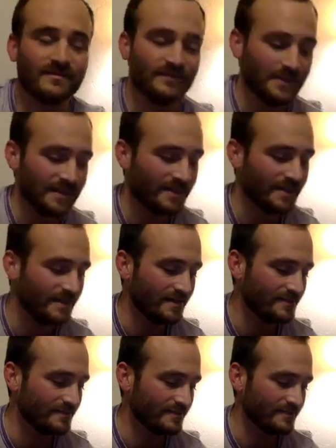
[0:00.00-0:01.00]
being
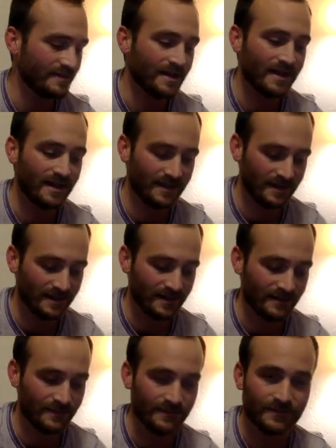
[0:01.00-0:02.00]
here
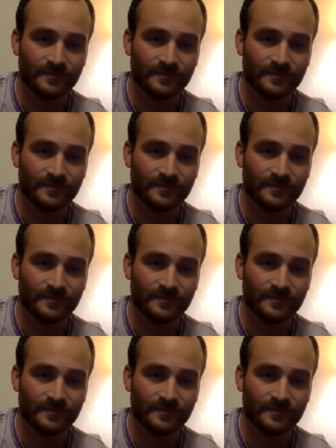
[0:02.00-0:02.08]
and